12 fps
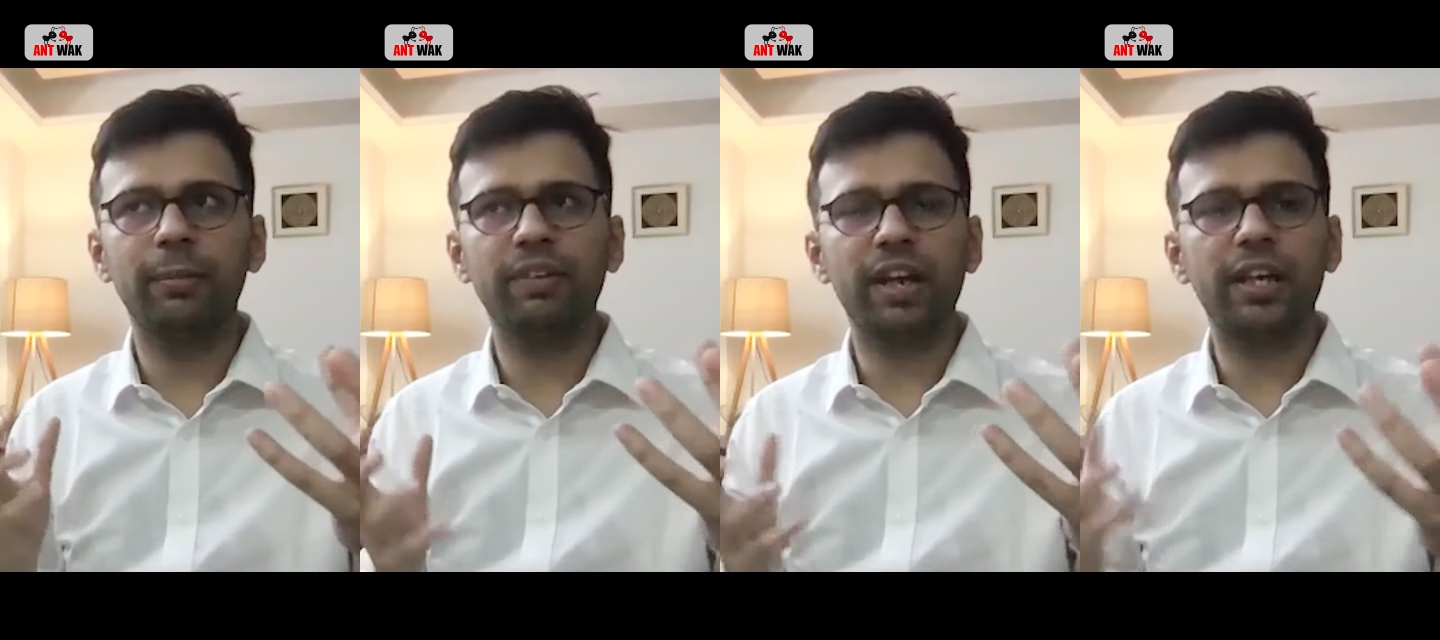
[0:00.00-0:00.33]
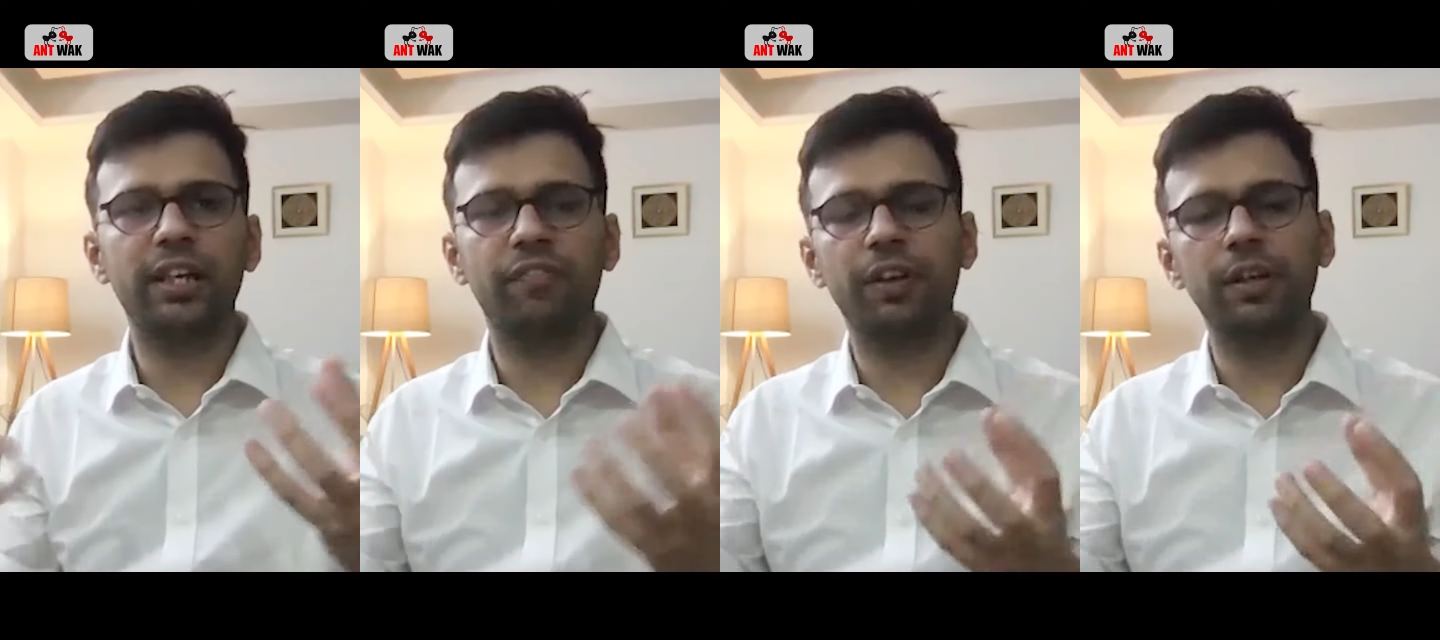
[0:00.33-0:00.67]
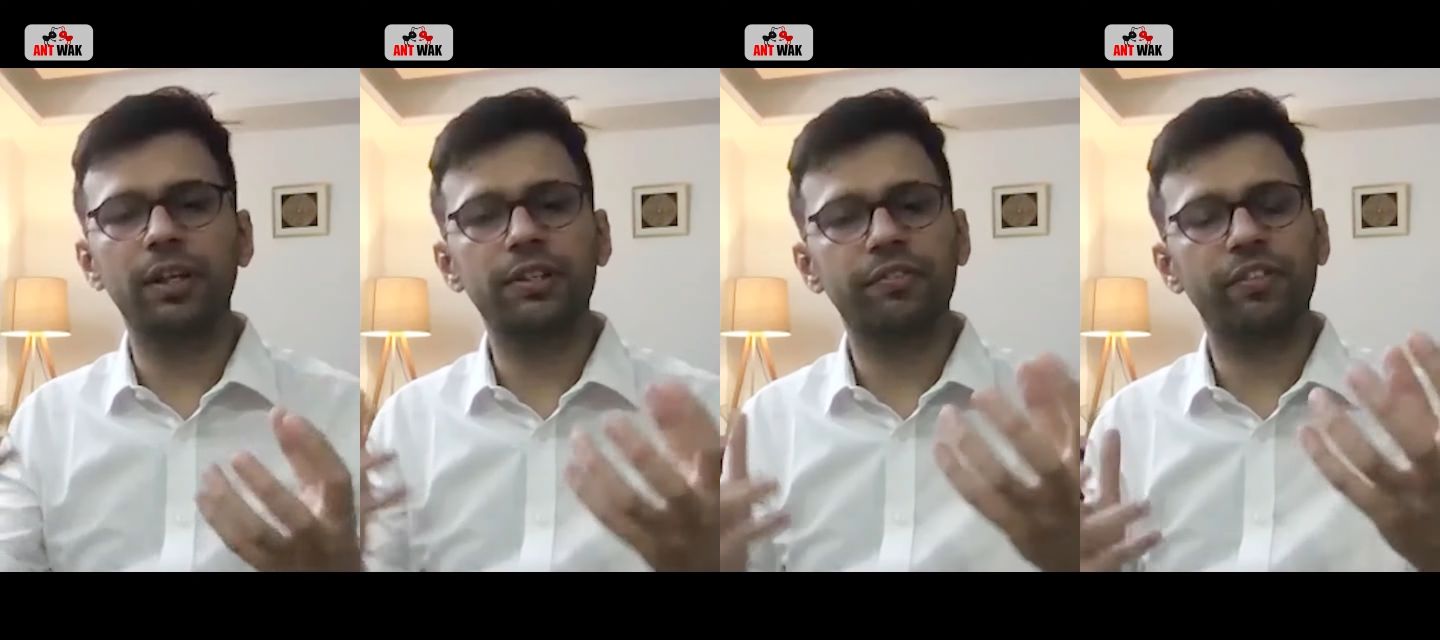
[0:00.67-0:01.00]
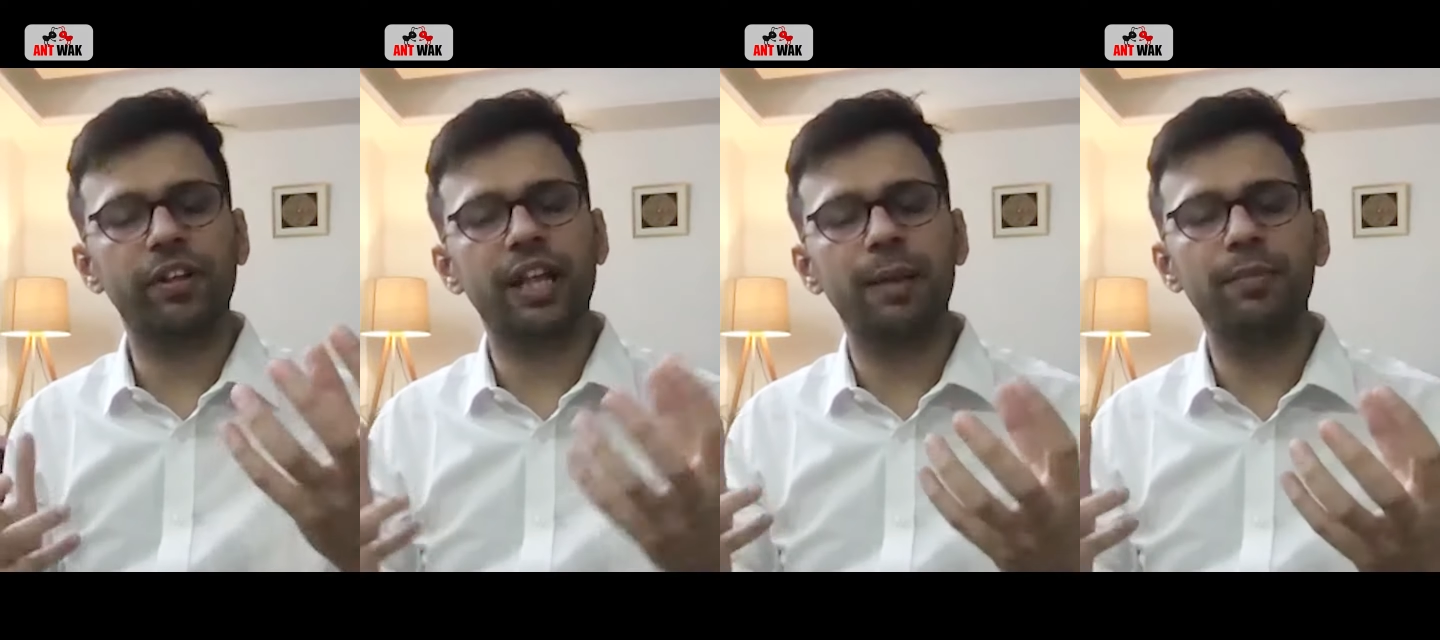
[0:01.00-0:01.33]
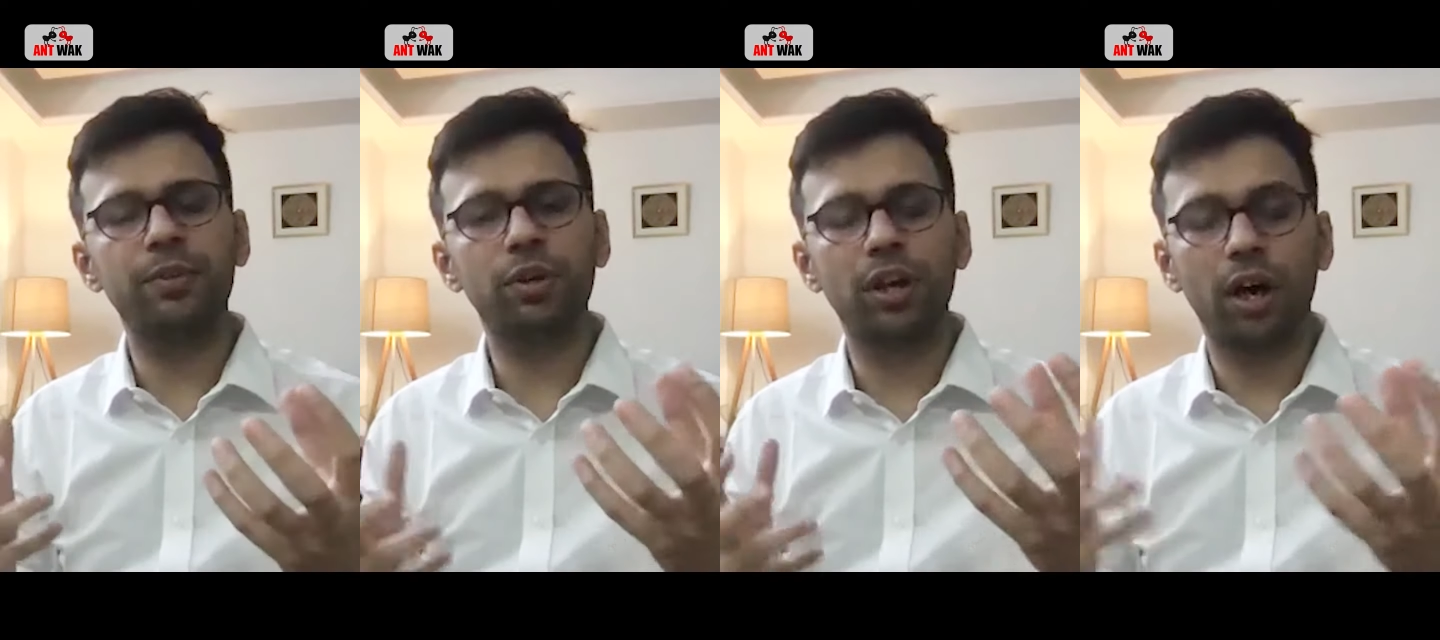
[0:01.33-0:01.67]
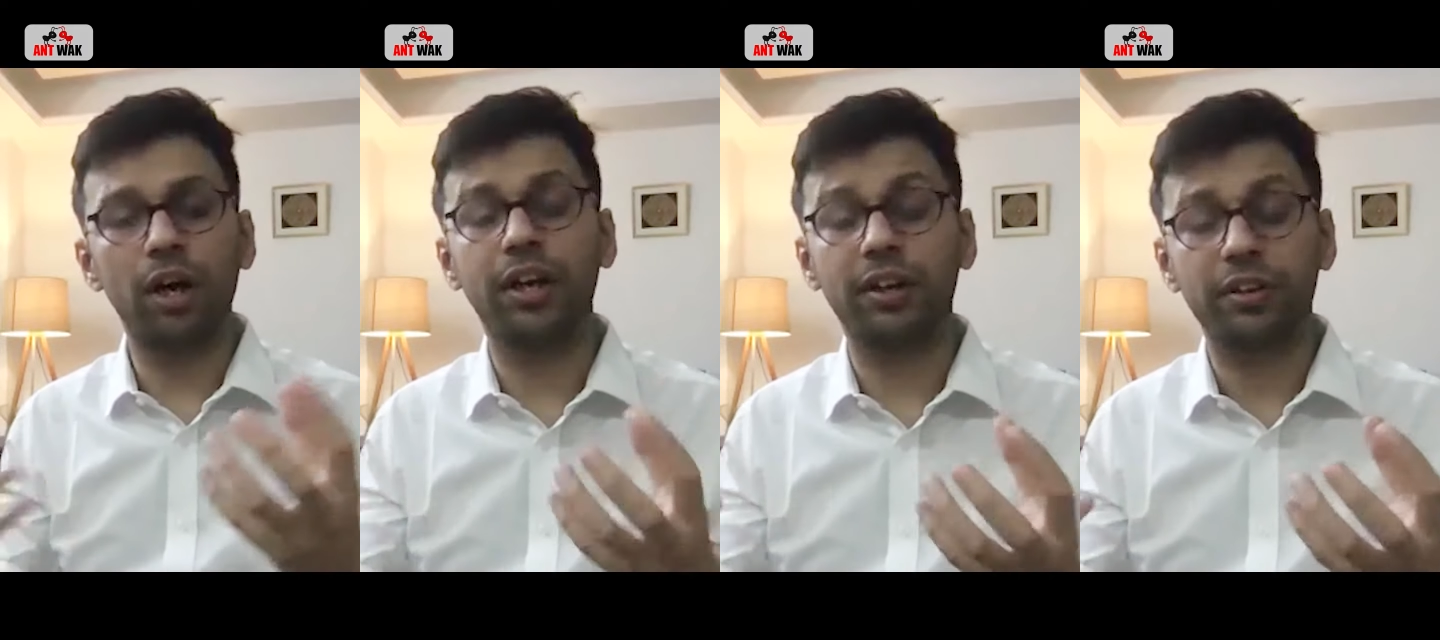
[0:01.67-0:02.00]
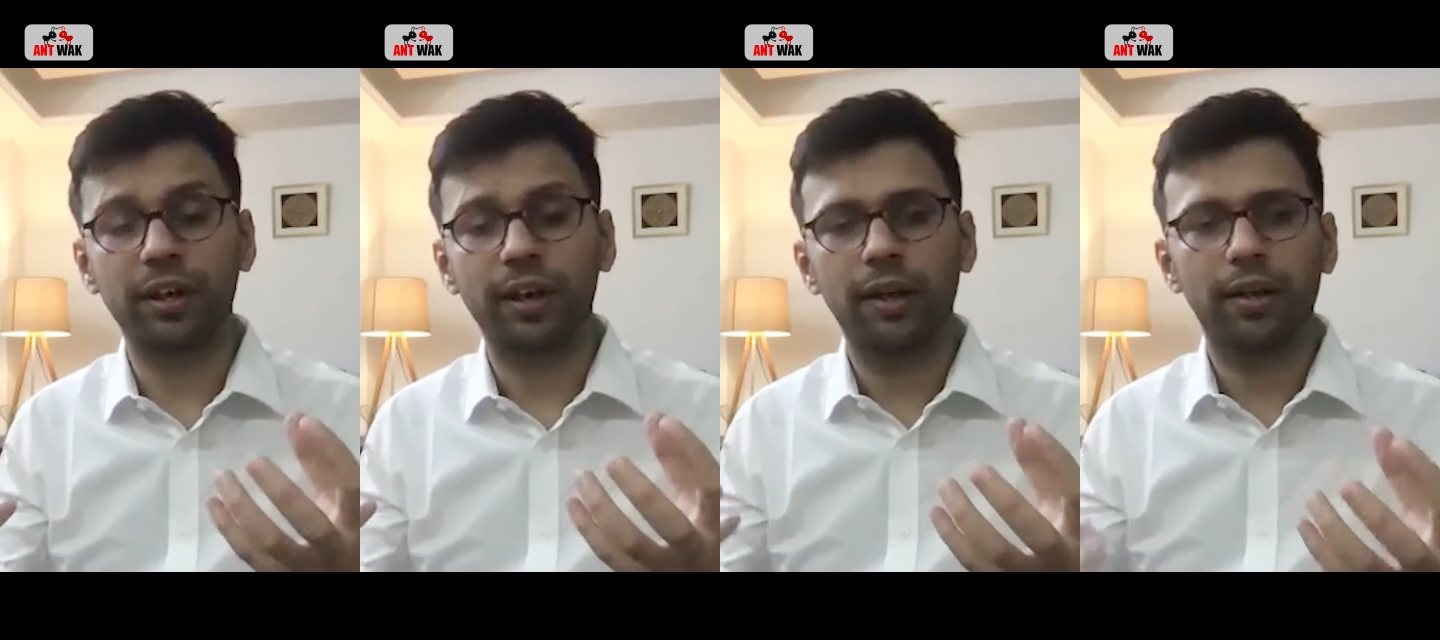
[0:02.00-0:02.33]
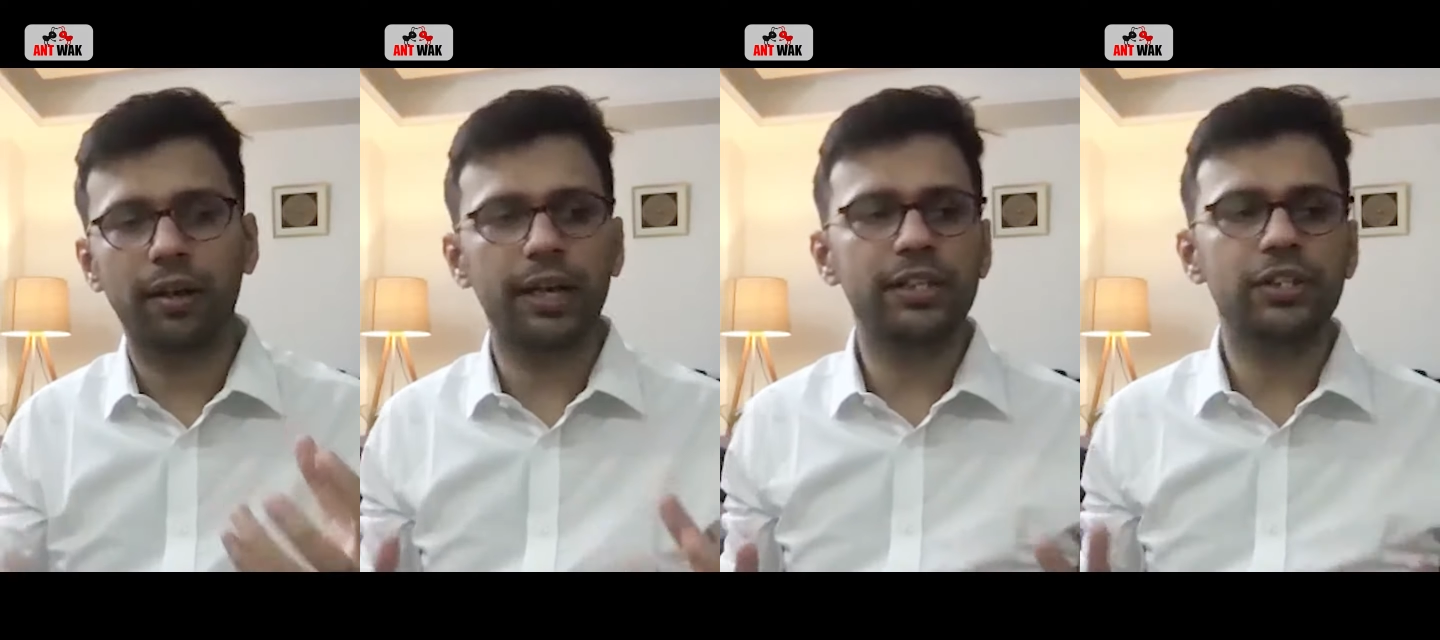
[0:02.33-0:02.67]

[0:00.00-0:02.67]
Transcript: be very difficult for them to learn it, right?